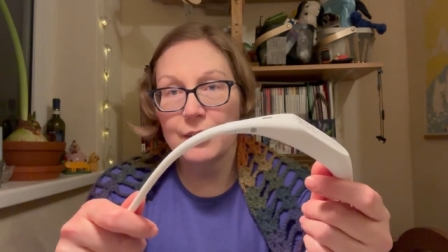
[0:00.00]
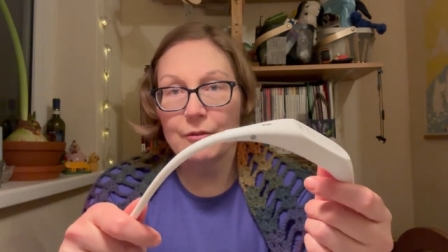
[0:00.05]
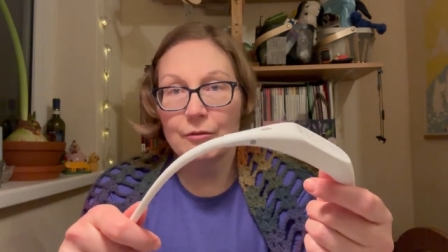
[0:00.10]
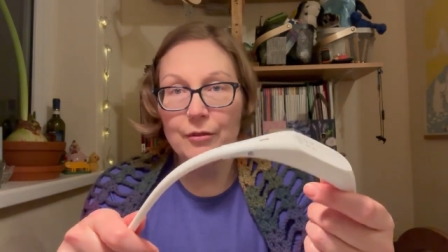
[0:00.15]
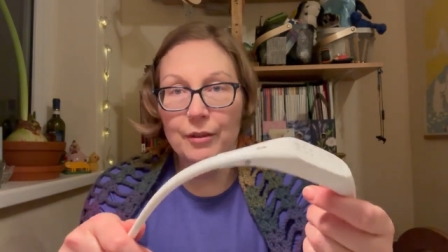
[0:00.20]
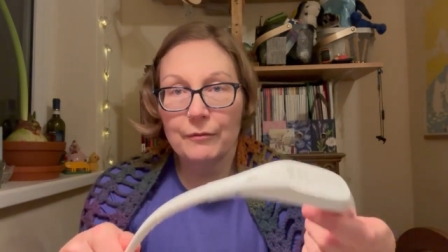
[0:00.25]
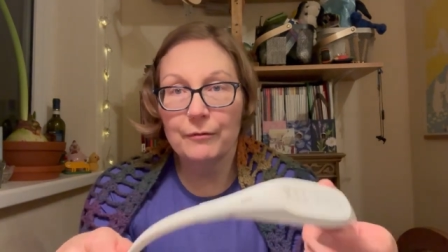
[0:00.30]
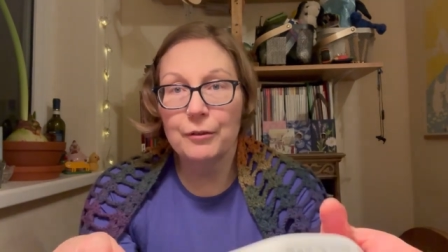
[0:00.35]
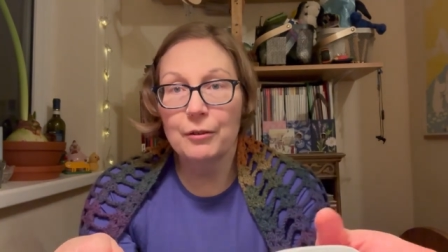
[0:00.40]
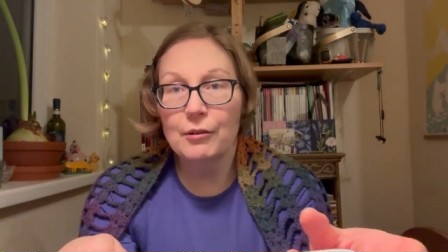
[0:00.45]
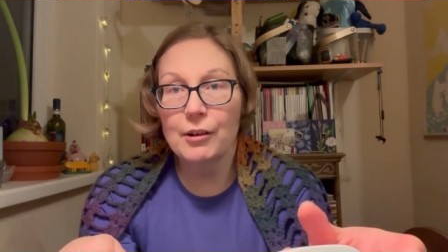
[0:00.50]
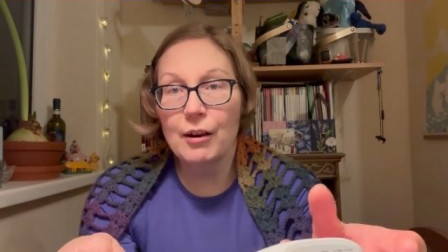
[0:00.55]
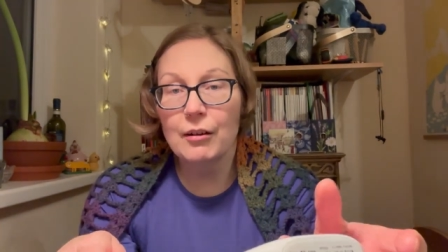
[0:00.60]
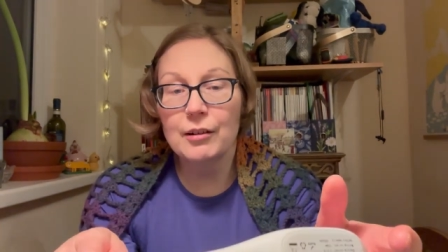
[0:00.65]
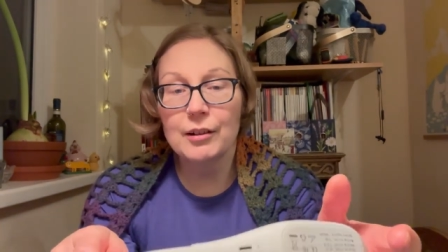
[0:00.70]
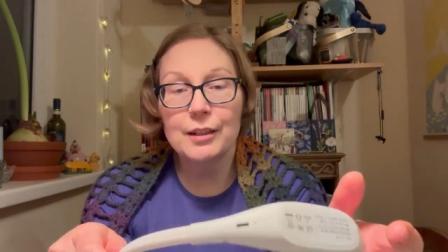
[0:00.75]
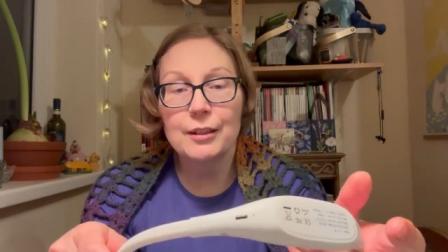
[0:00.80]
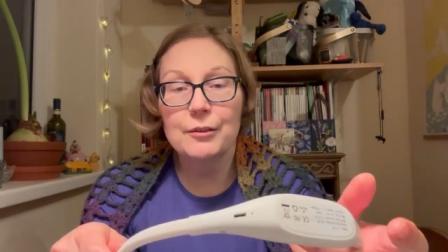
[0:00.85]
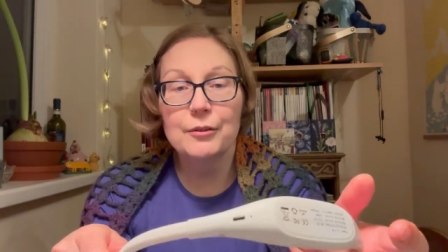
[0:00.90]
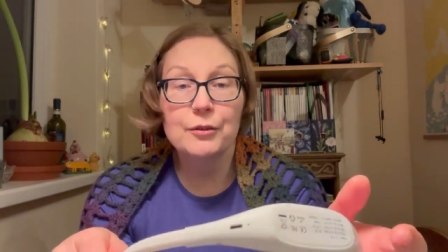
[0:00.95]
Or if you're young
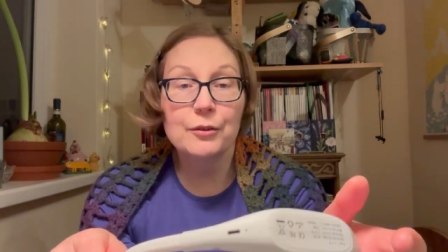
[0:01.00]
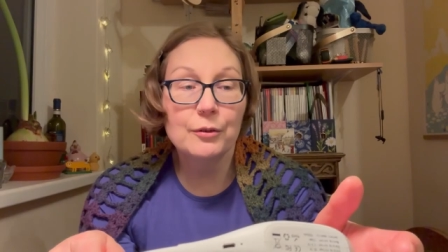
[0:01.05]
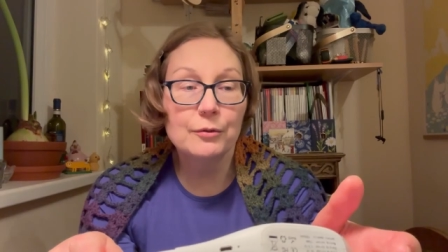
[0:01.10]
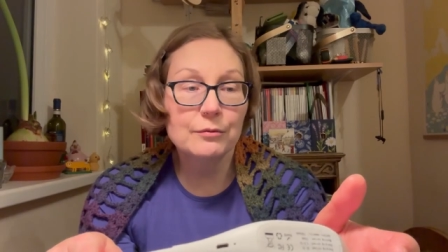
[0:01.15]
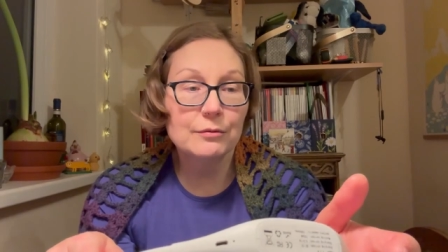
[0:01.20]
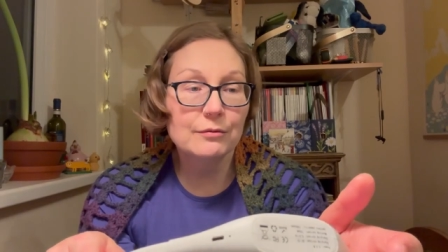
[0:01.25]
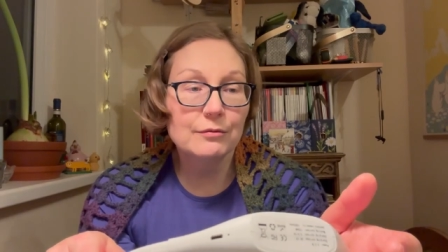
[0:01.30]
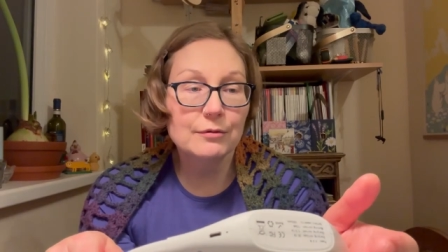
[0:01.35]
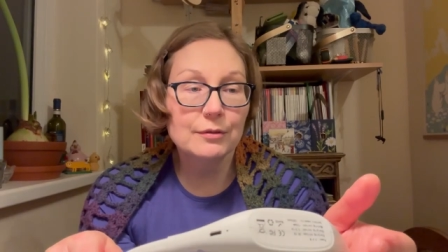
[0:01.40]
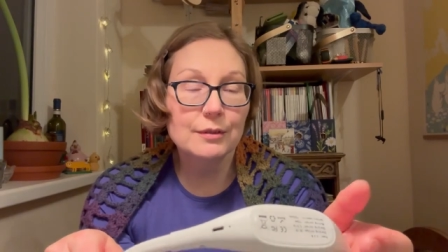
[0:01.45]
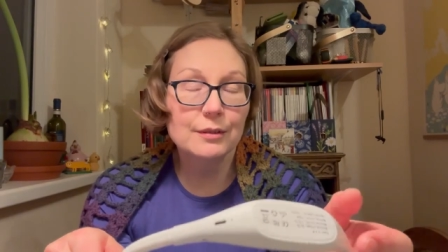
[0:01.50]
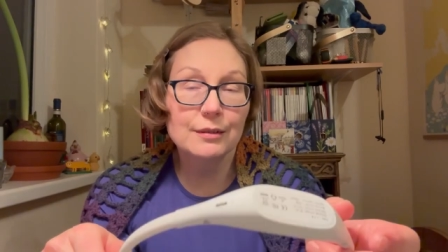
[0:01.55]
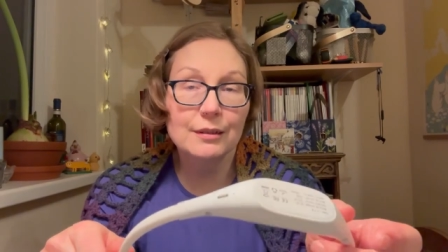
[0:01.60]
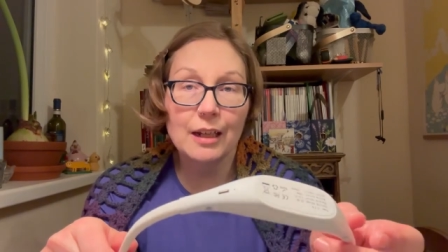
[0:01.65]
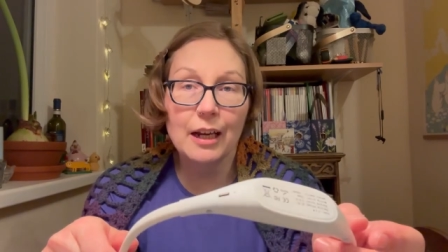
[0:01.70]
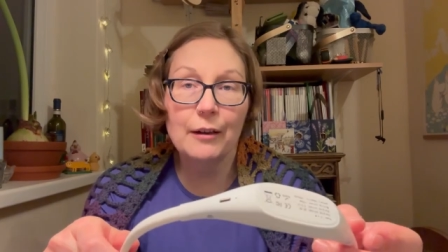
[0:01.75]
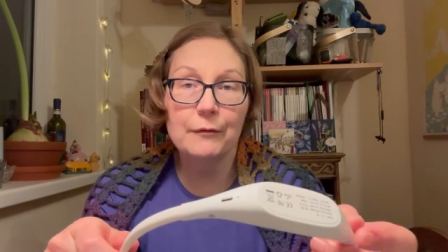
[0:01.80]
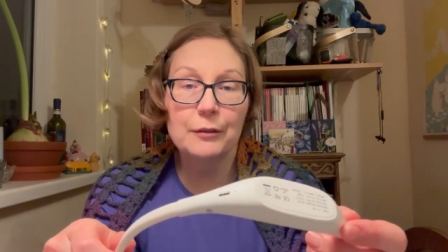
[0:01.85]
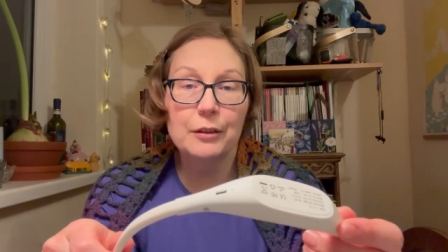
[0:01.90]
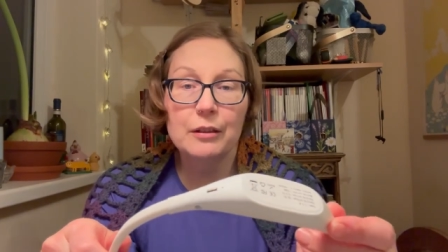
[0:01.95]
and you don't
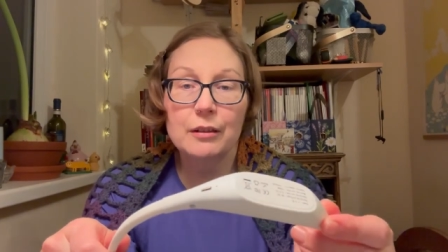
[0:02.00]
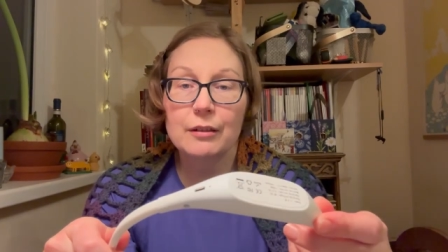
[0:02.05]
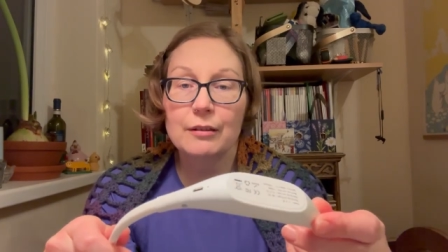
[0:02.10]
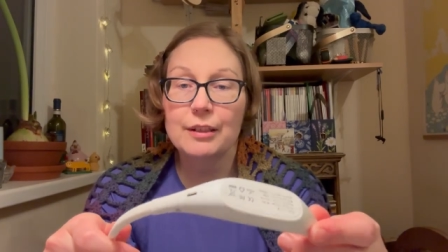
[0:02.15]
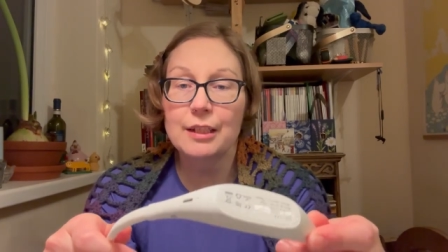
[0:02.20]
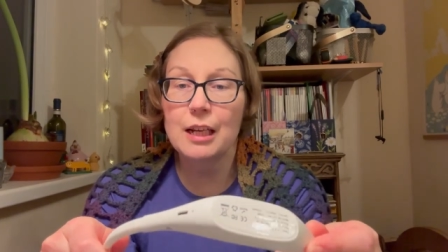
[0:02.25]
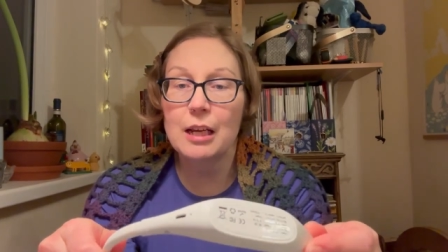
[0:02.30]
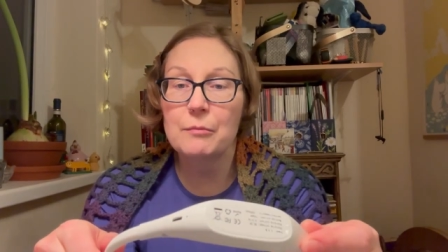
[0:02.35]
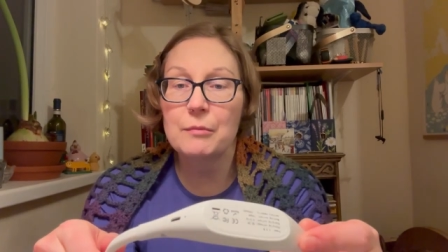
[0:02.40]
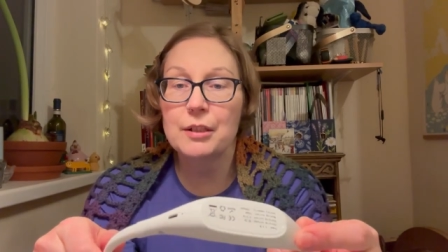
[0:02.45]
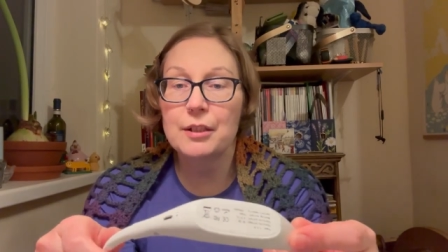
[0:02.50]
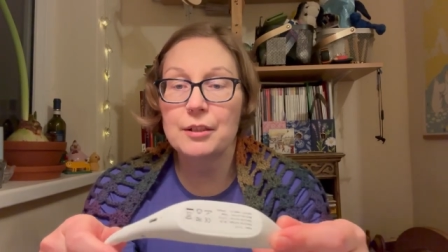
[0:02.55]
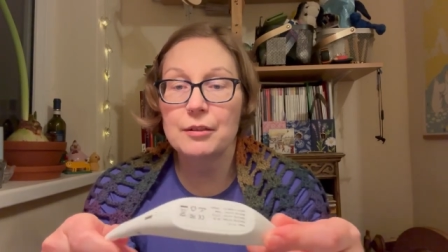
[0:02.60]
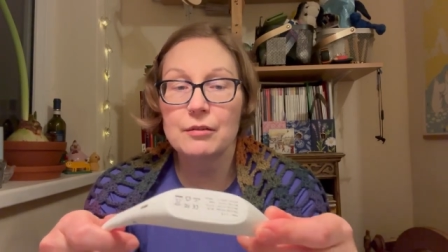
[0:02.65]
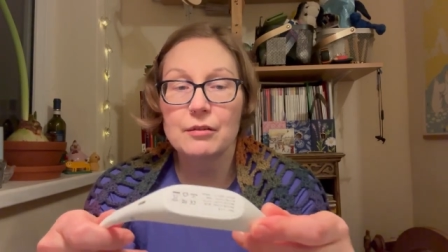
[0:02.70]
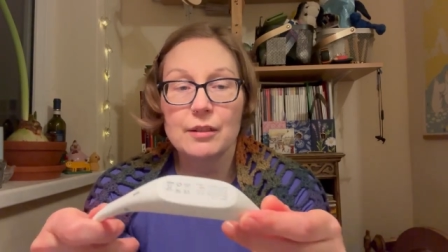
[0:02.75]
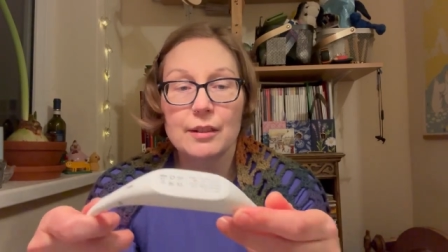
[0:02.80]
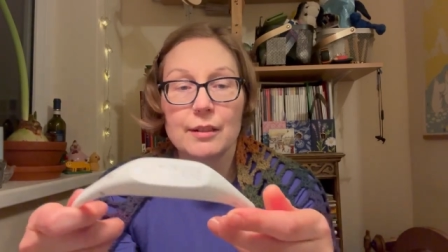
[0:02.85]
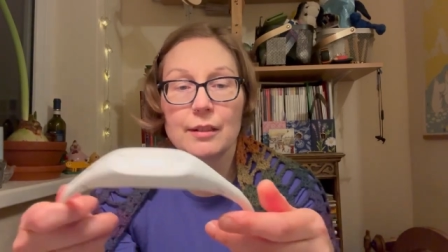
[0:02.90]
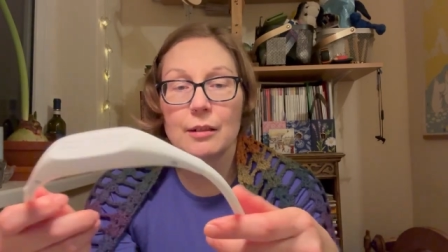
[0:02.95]
have the same
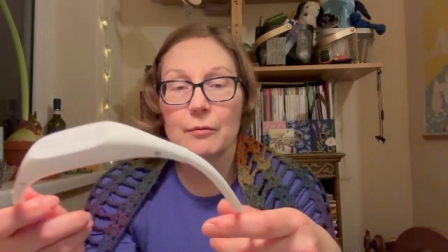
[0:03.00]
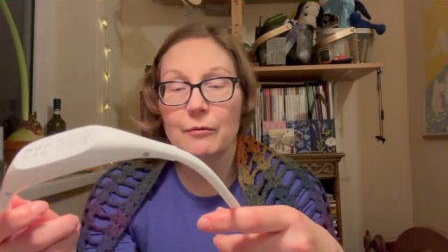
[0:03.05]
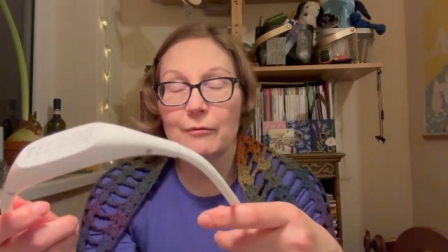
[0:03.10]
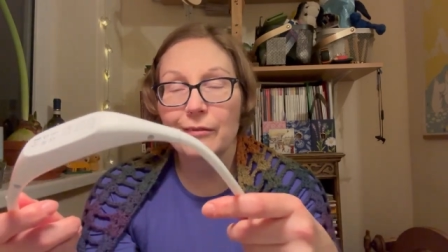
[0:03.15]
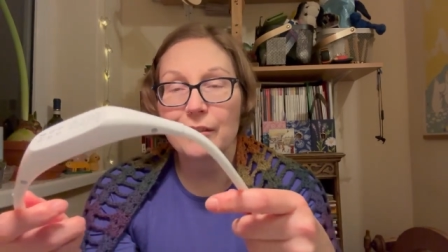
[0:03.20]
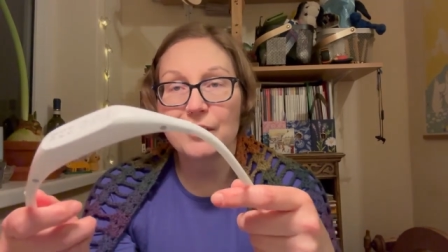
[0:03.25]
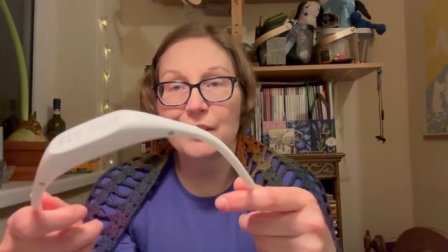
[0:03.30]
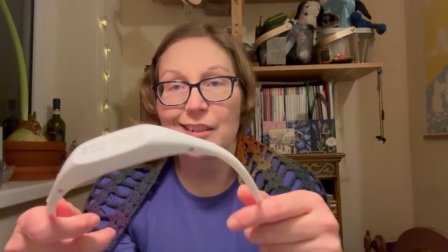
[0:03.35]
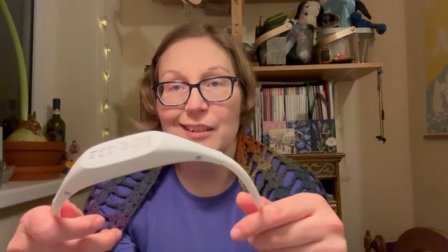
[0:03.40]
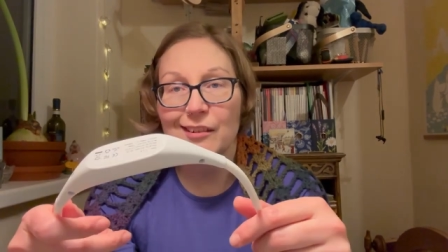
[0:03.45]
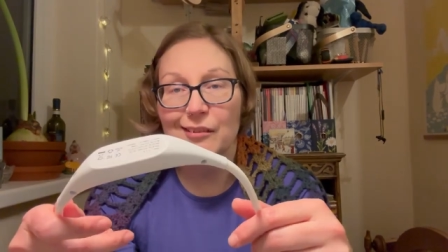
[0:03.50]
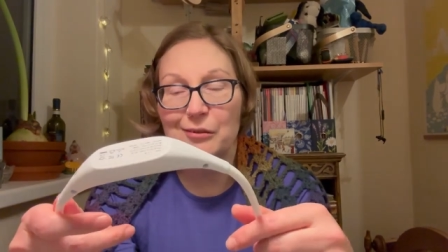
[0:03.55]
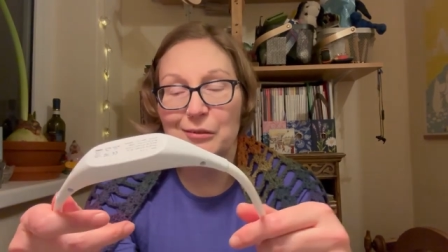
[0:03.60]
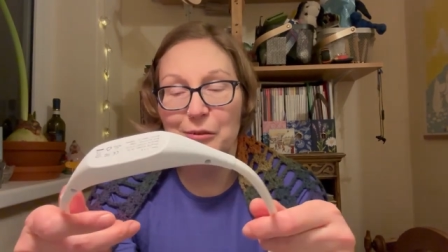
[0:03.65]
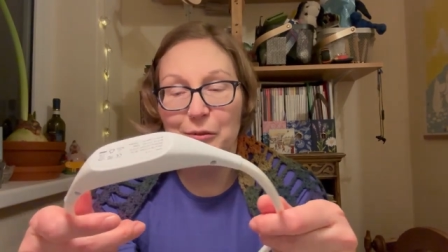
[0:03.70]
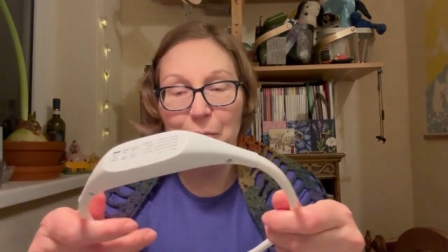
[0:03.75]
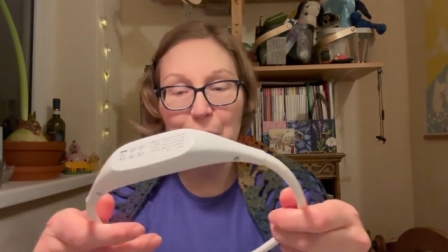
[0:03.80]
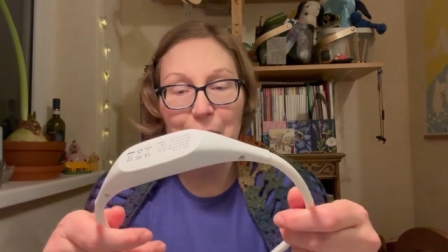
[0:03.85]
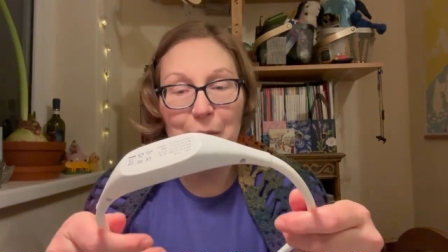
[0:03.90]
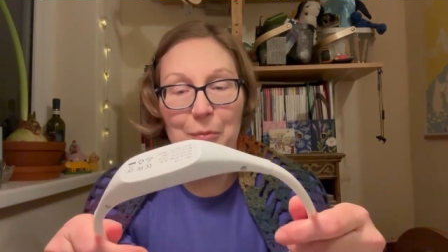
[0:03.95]
issues as some of us
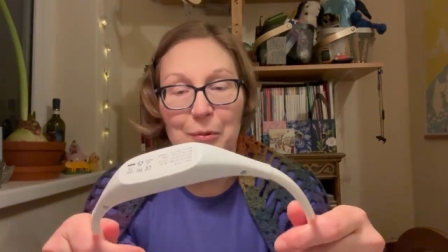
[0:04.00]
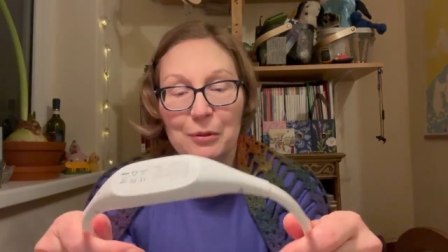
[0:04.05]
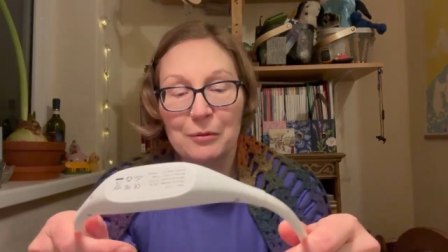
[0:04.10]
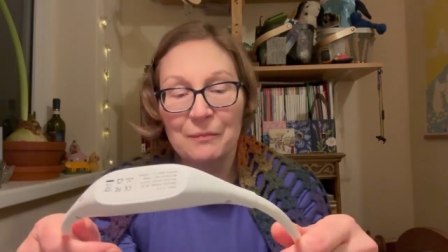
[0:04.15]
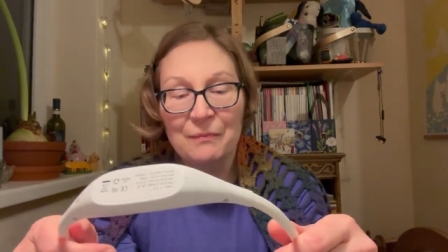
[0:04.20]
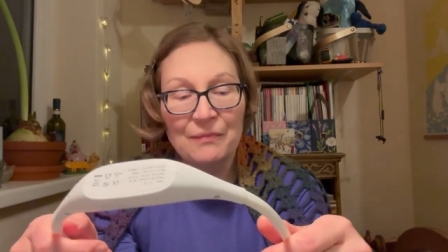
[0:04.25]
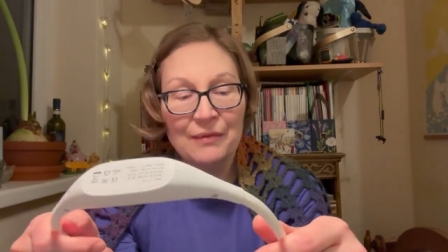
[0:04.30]
older people.